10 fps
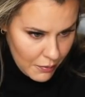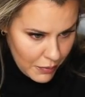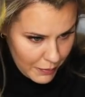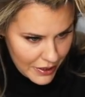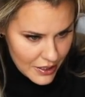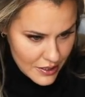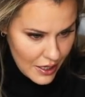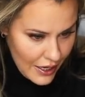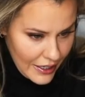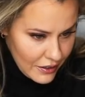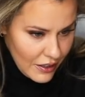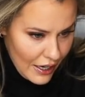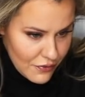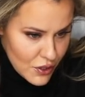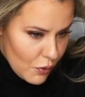But because I
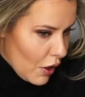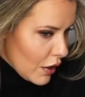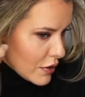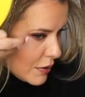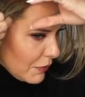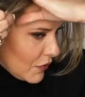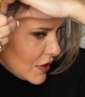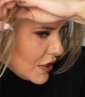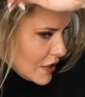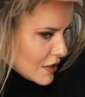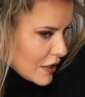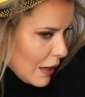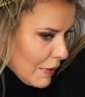laughed so hard, some of the tease came